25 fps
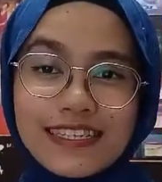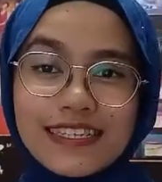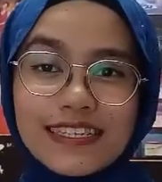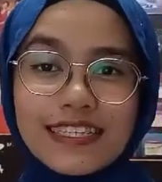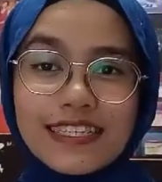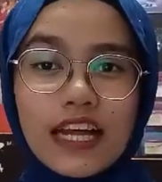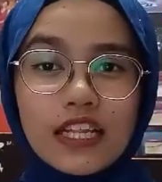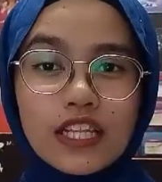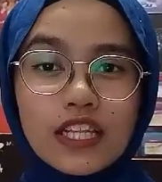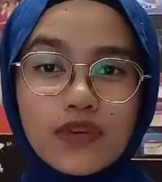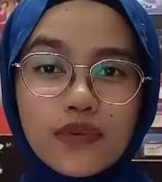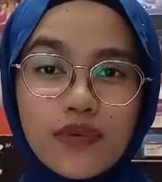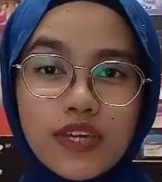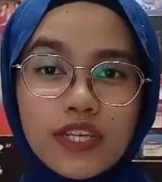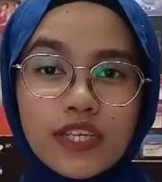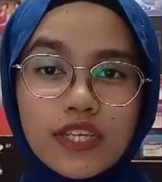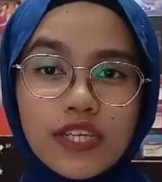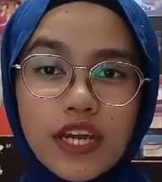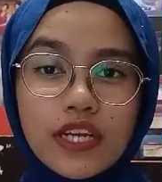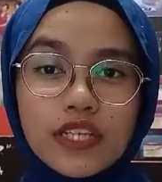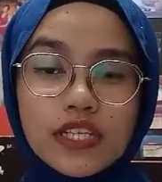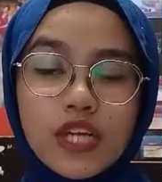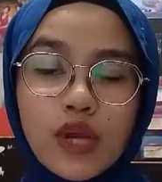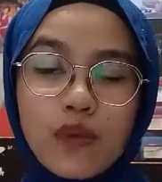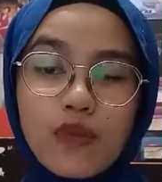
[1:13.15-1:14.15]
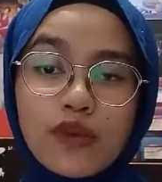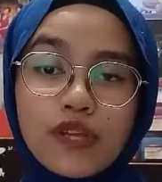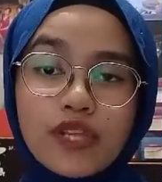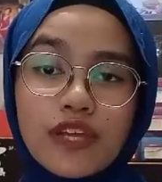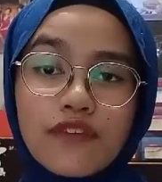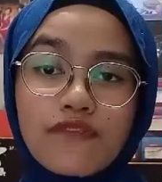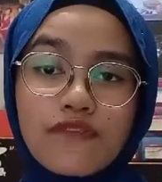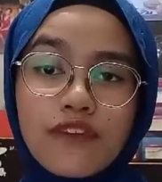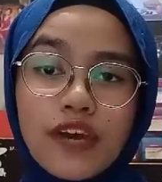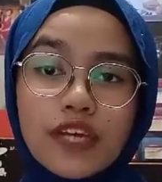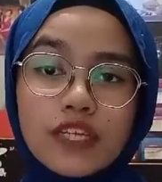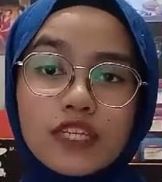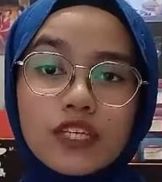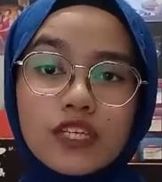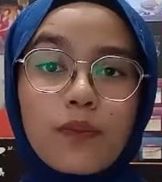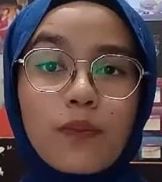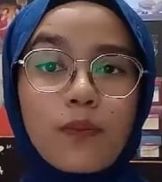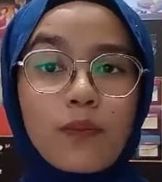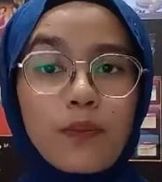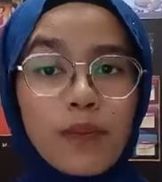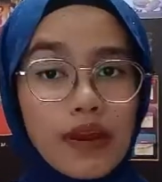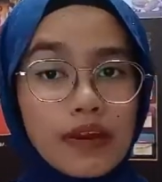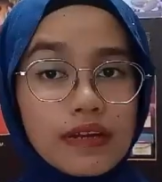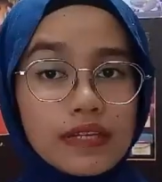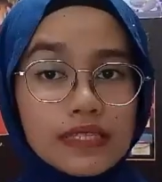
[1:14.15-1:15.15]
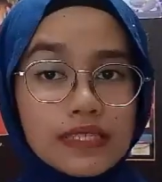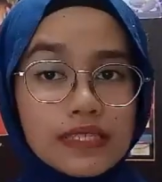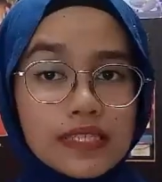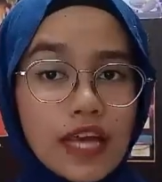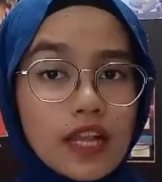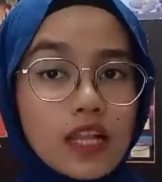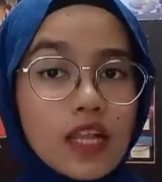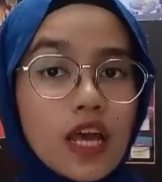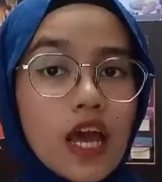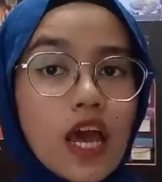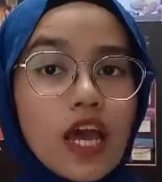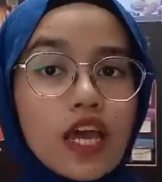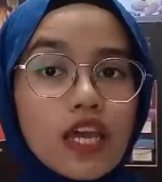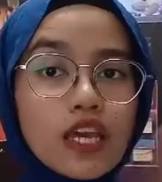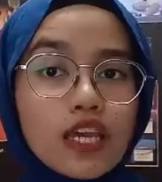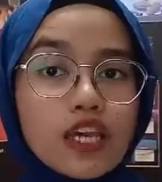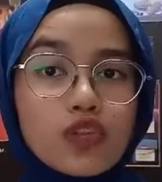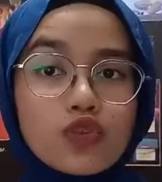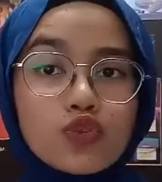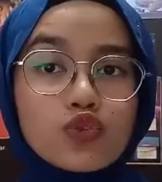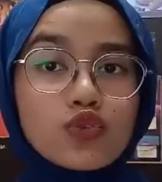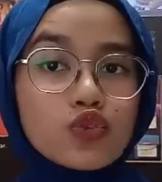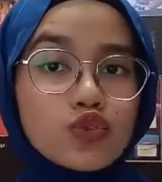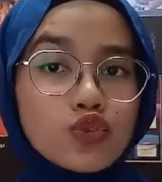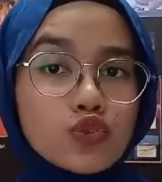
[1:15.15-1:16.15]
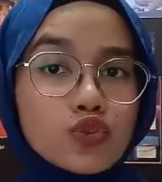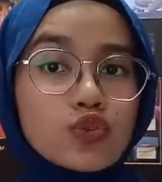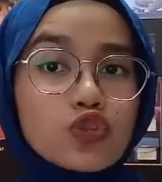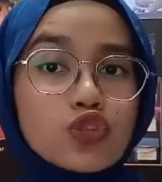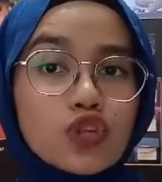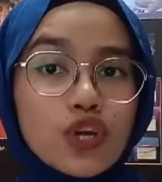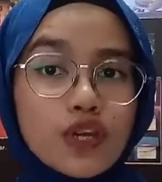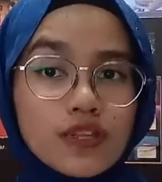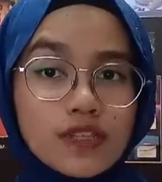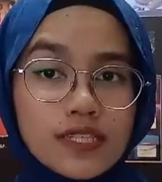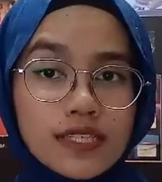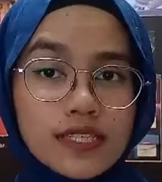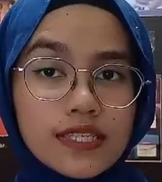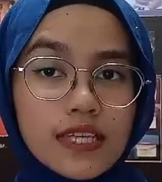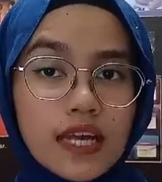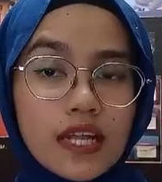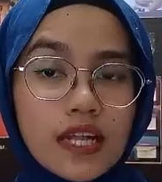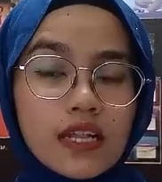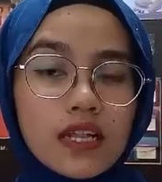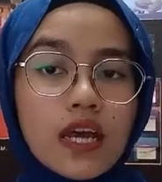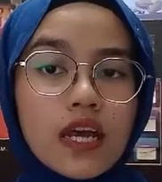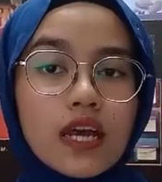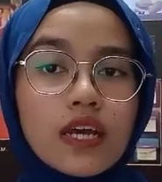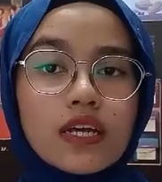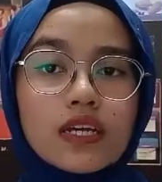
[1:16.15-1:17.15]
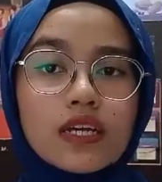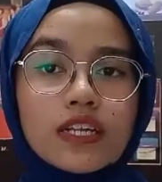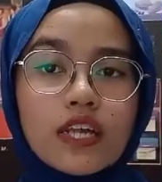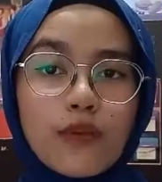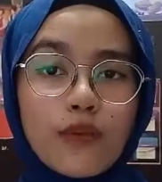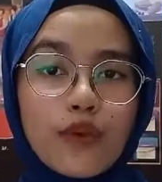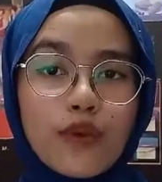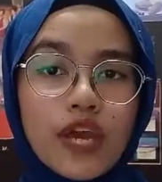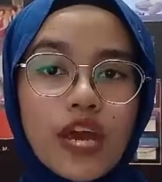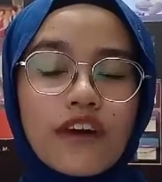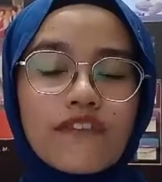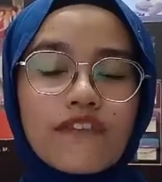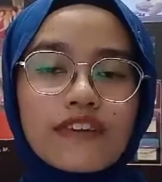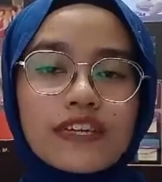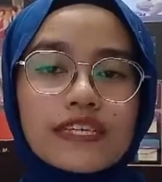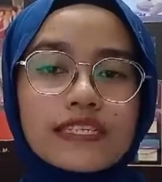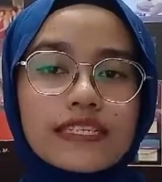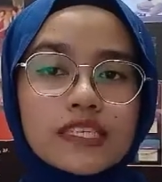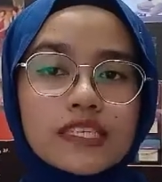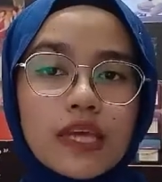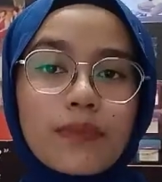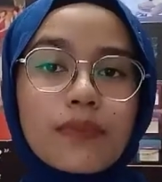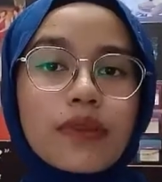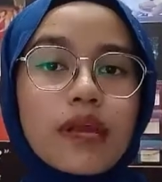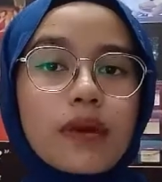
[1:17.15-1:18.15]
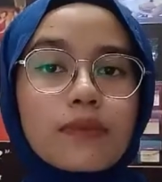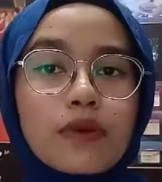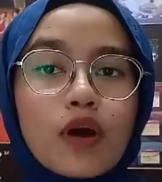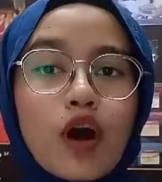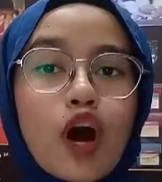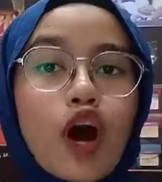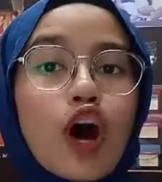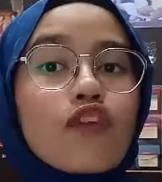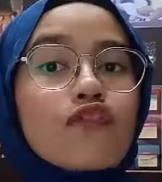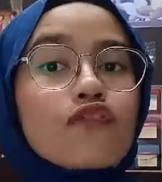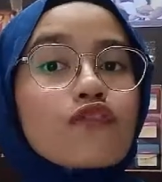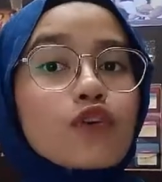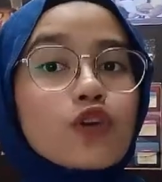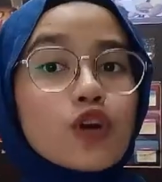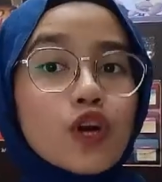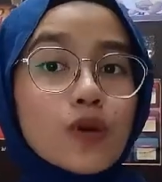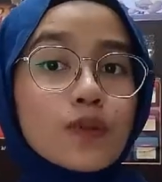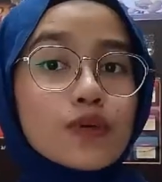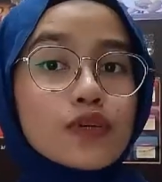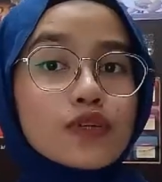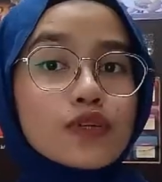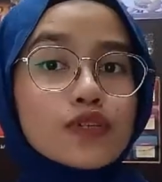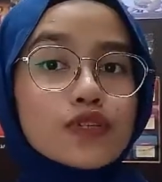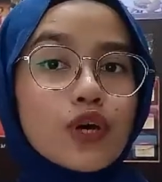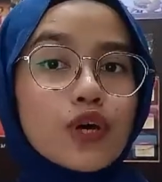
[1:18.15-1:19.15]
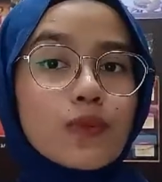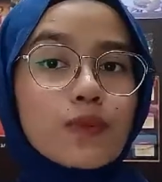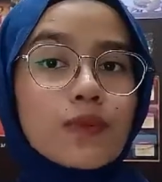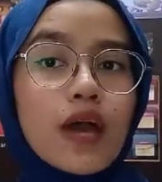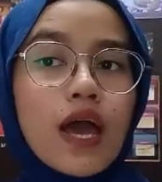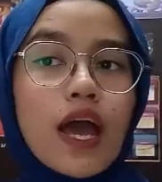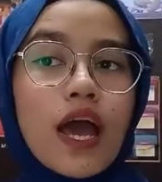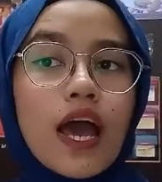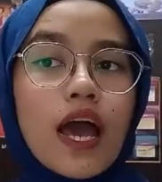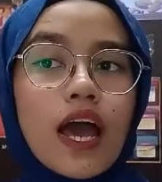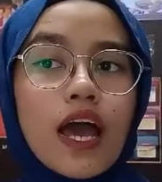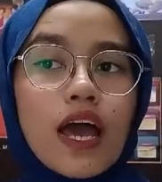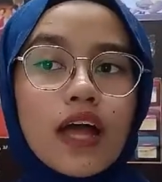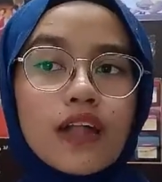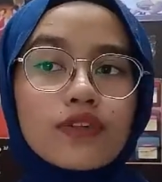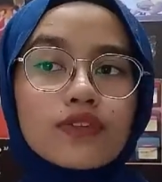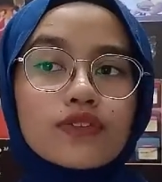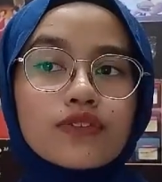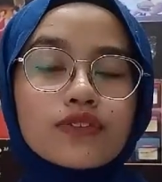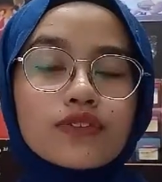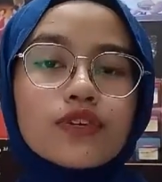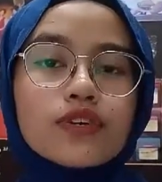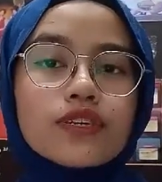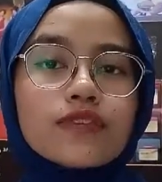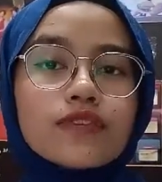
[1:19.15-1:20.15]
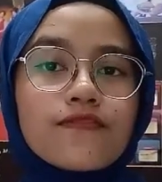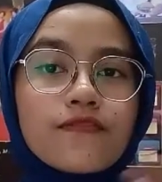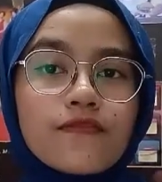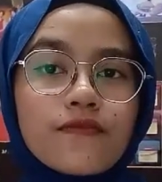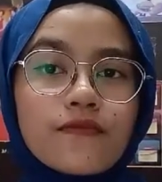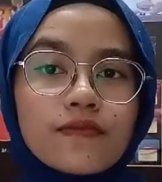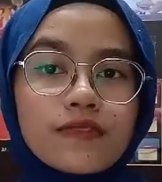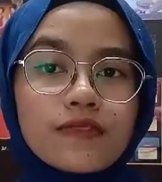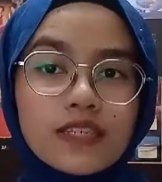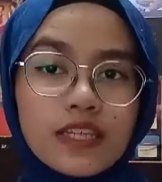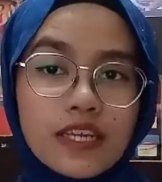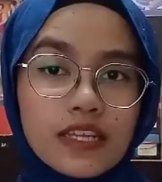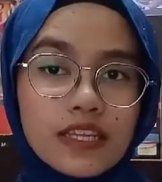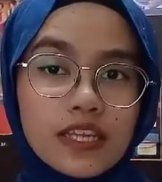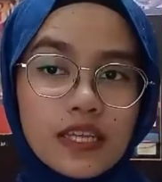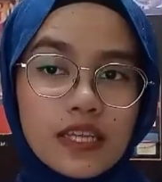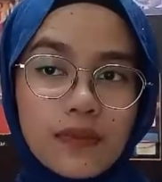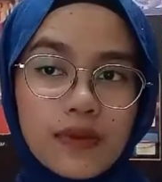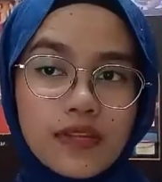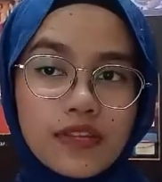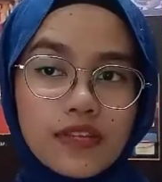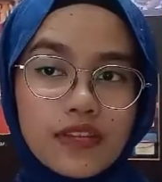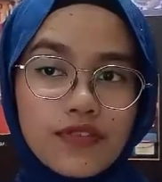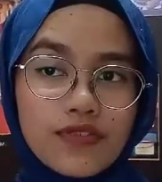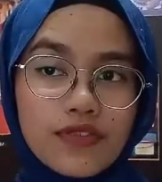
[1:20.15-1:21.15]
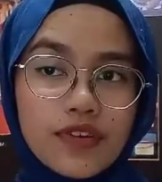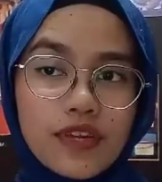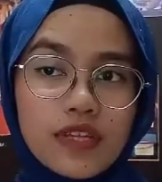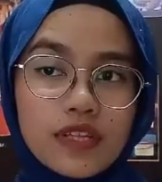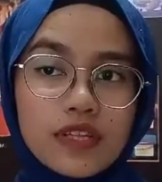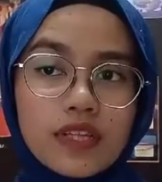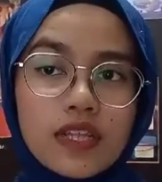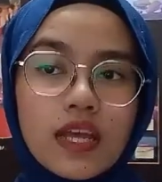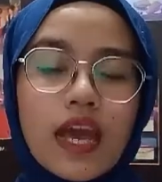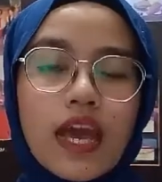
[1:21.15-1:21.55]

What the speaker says: a cell division that will divide the parent cell into two daughter cells that will have the same number of chromosomes and also genetic material.